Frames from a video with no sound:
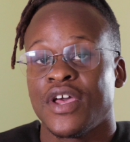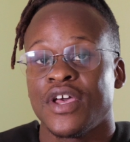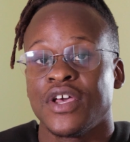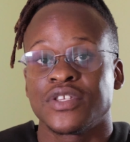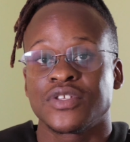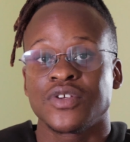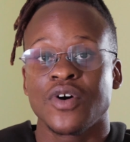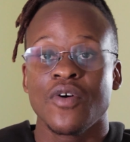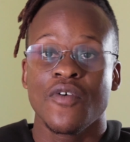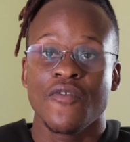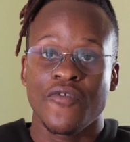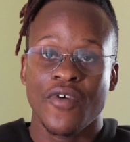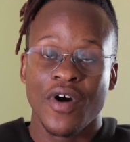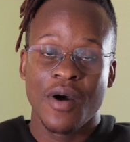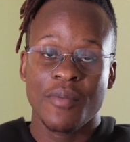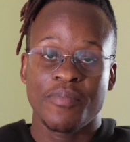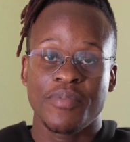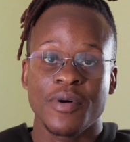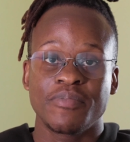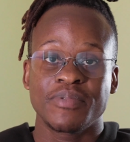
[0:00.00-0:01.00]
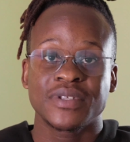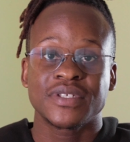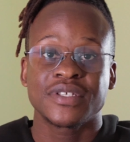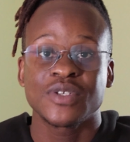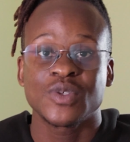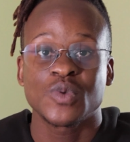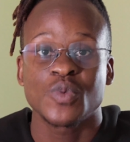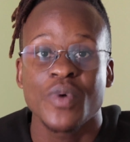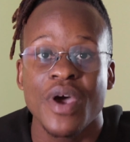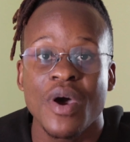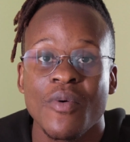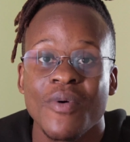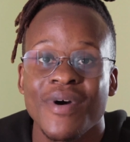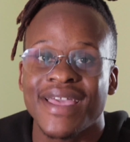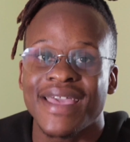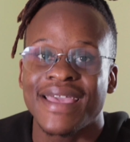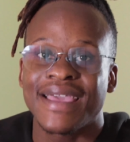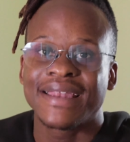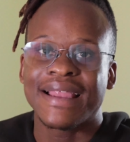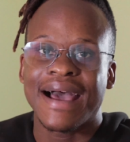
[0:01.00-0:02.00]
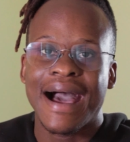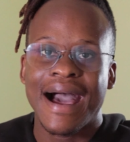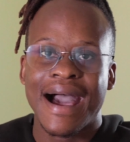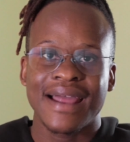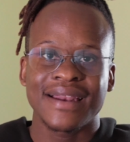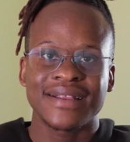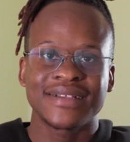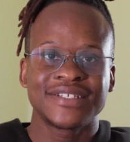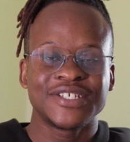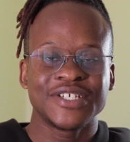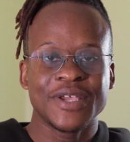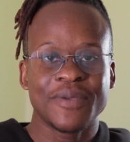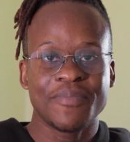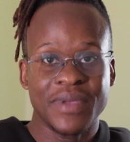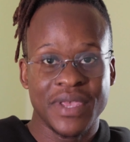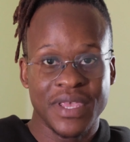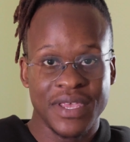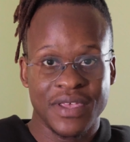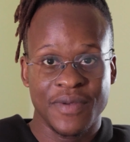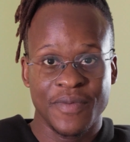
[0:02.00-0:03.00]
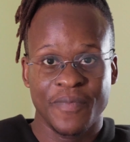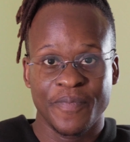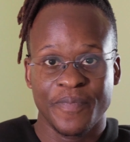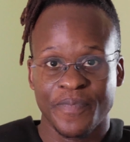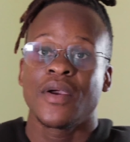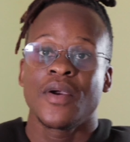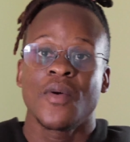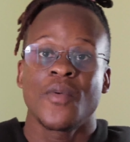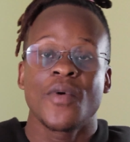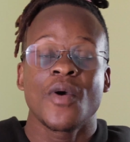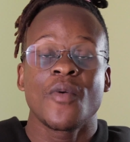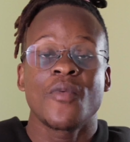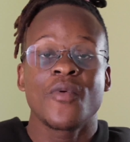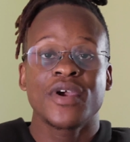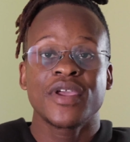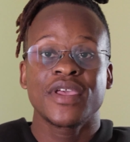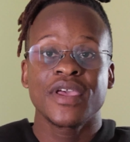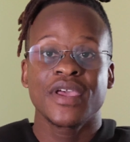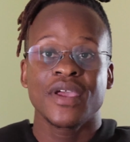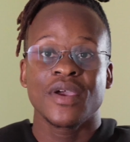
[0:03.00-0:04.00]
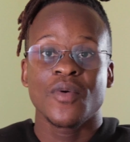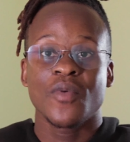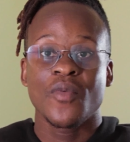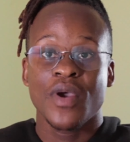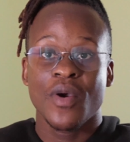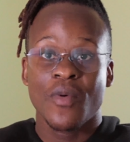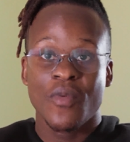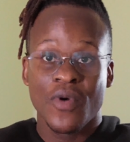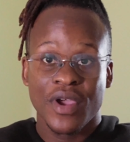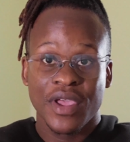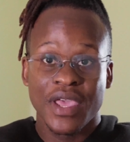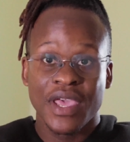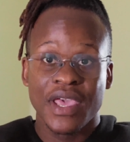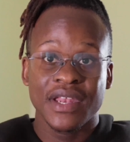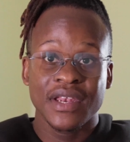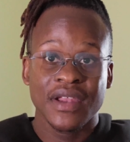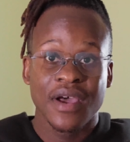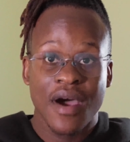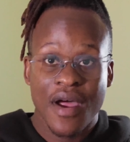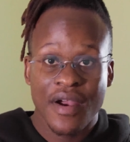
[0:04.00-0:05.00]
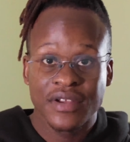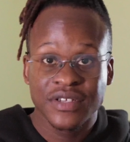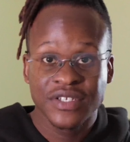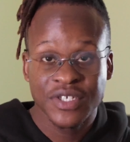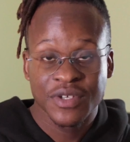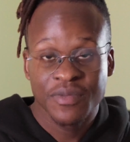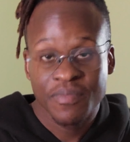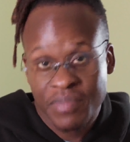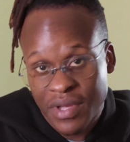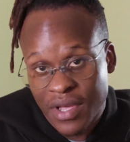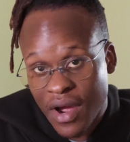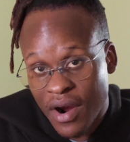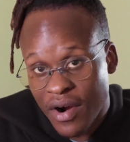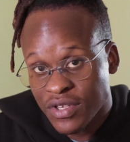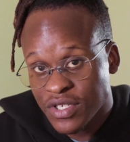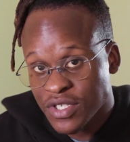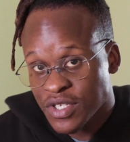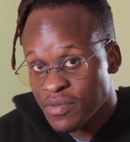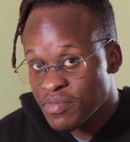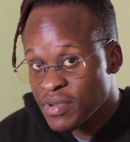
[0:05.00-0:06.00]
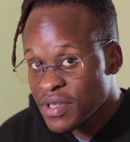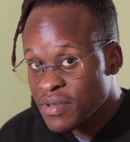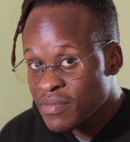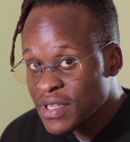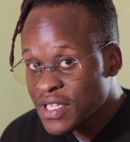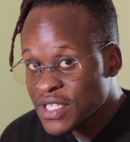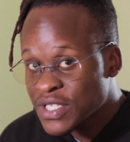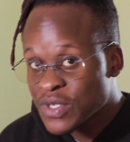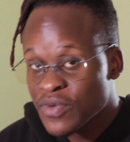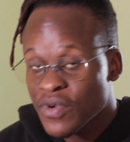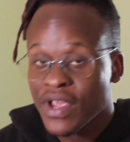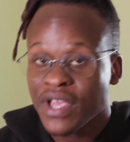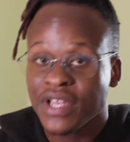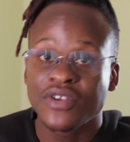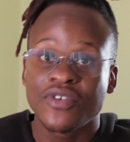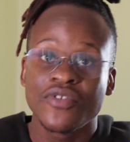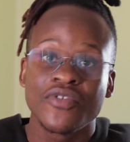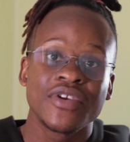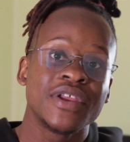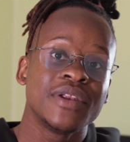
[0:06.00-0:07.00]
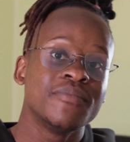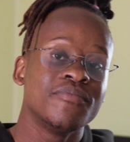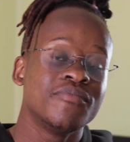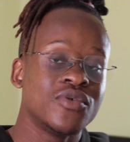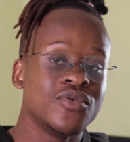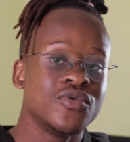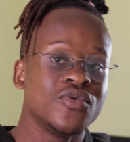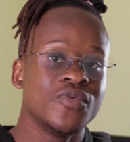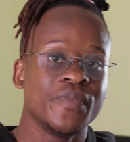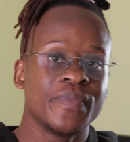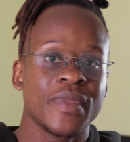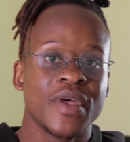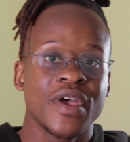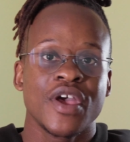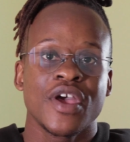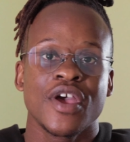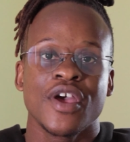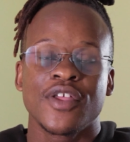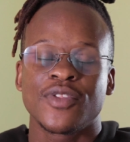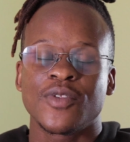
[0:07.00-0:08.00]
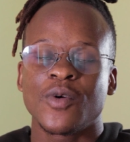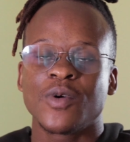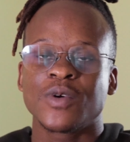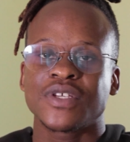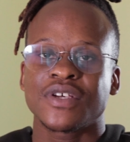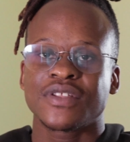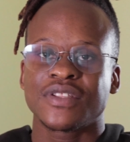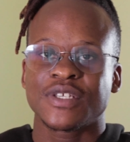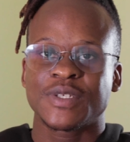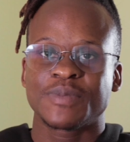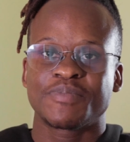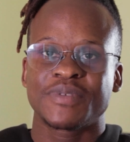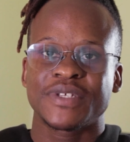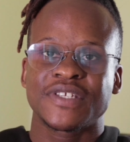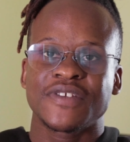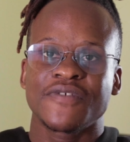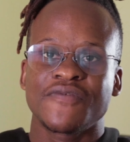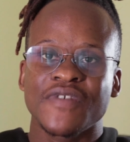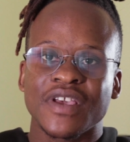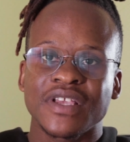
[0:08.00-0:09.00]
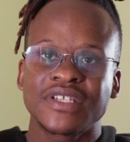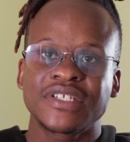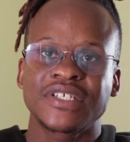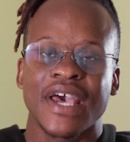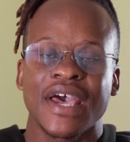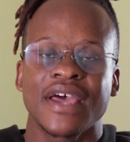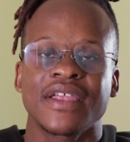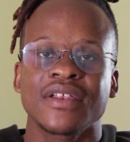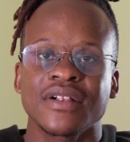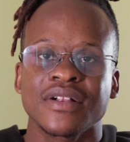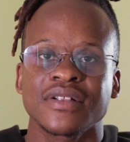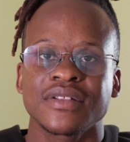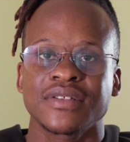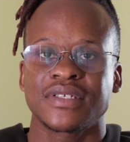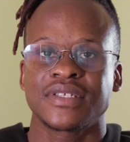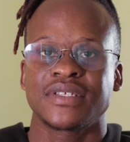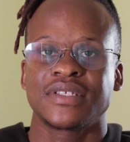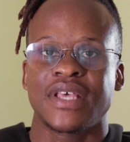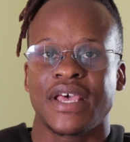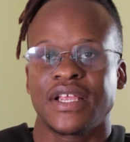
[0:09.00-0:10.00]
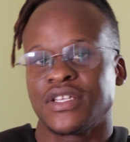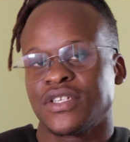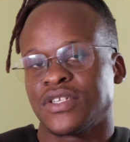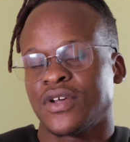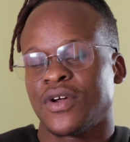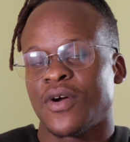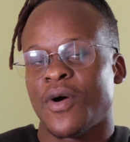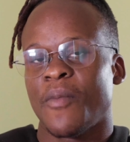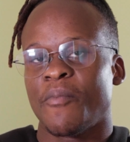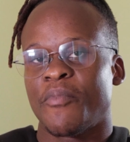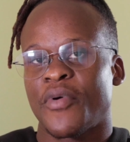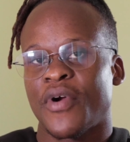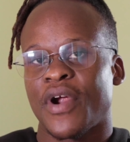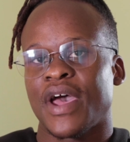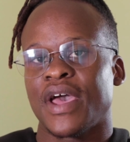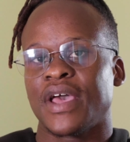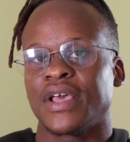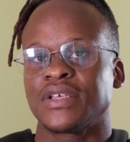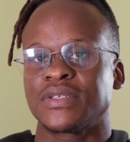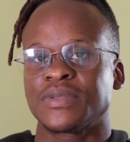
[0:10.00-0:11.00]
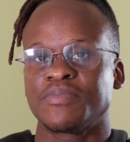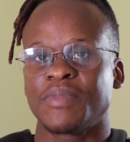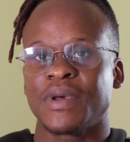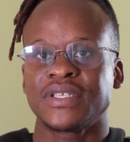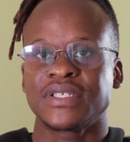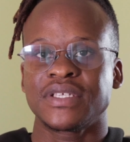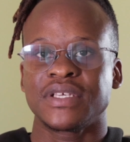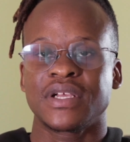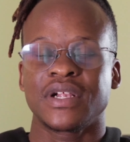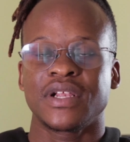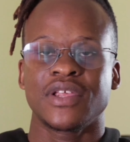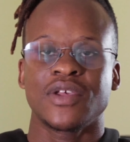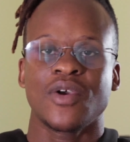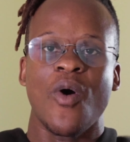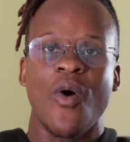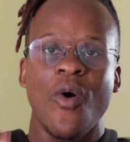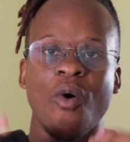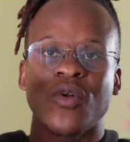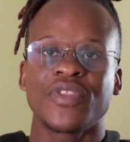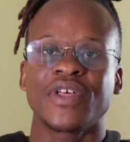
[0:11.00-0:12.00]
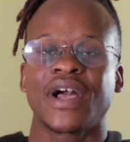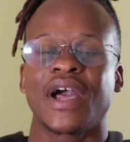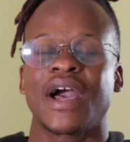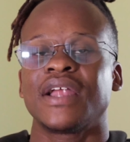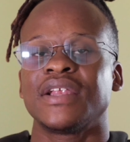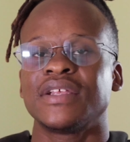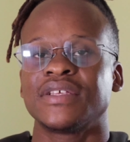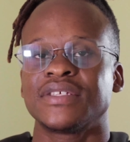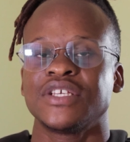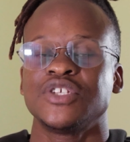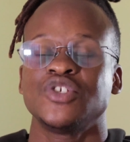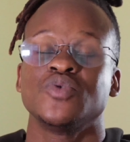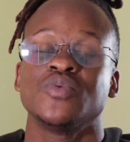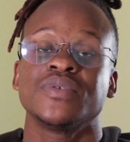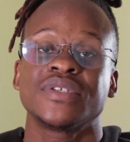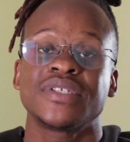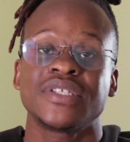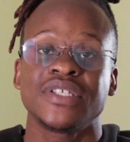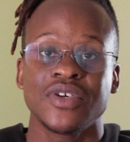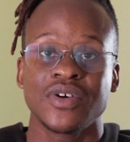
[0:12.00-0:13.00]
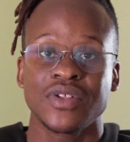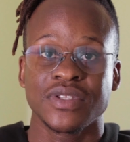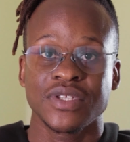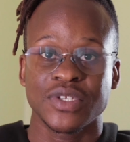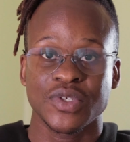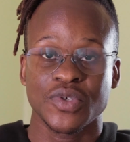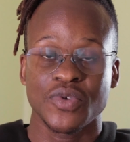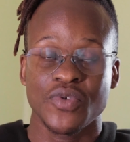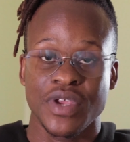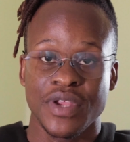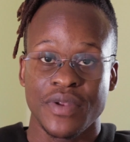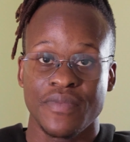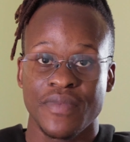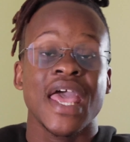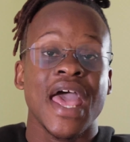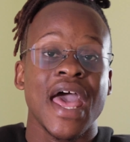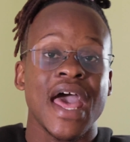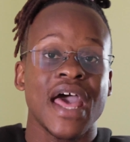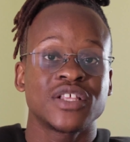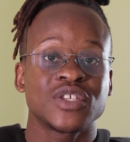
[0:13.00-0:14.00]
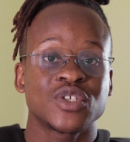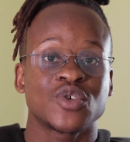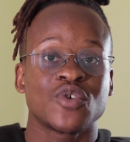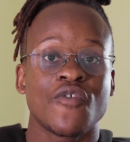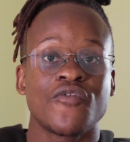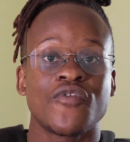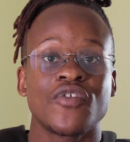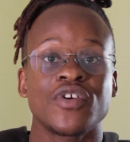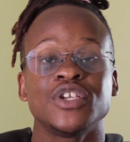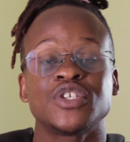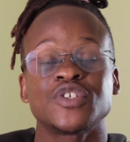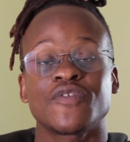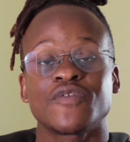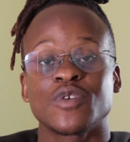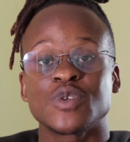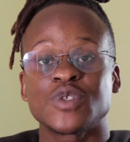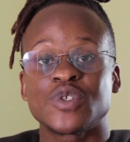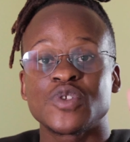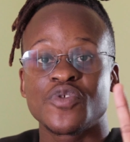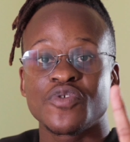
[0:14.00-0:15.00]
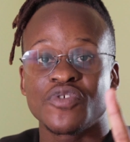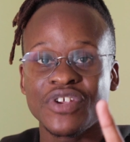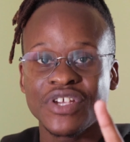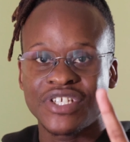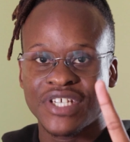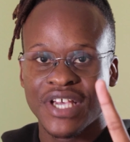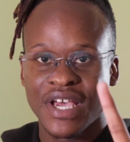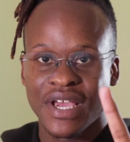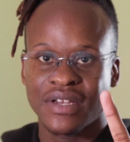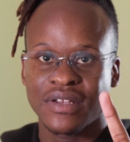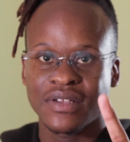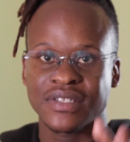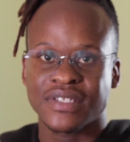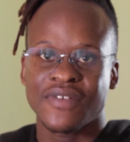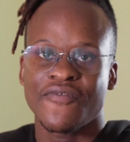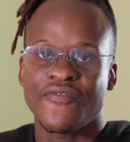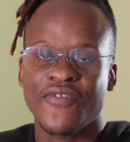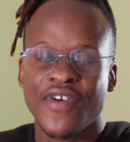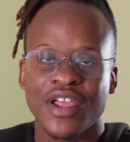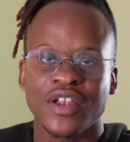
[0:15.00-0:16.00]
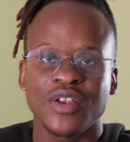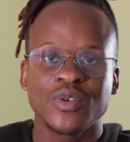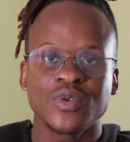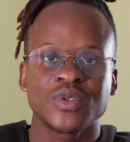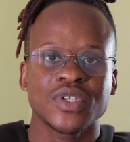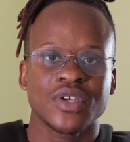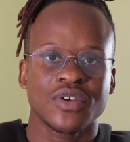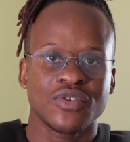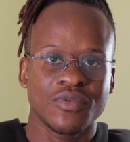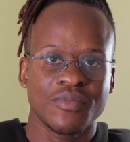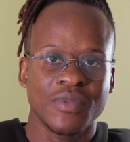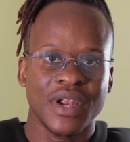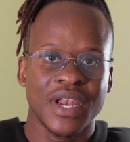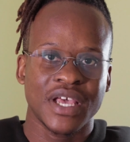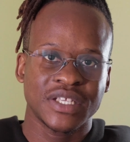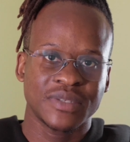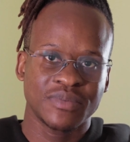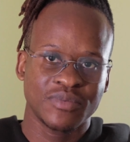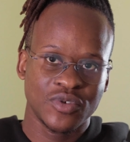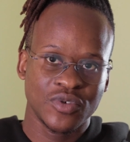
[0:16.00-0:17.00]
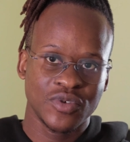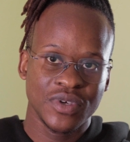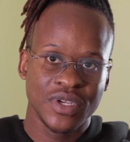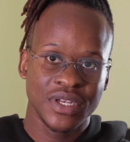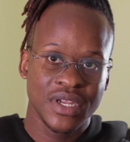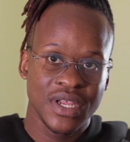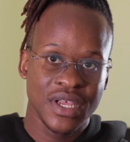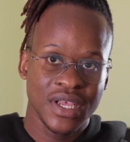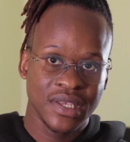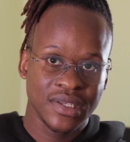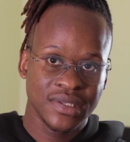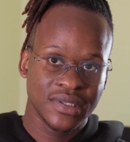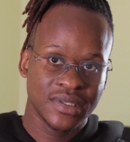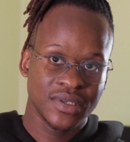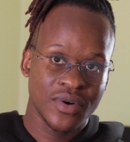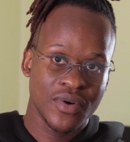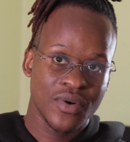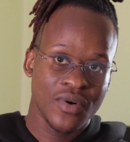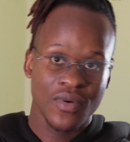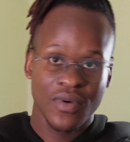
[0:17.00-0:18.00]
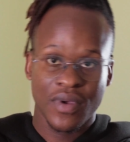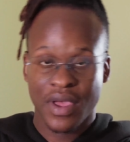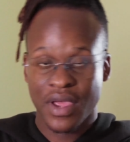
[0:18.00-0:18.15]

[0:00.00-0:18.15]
So for our purposes, we are working in RGB. We're working in RGB. RGB means red, green, blue. Those are the specific channels that comprise basically all the colors that you will see on the screen. And so for each of those three channels, values are normalized between 0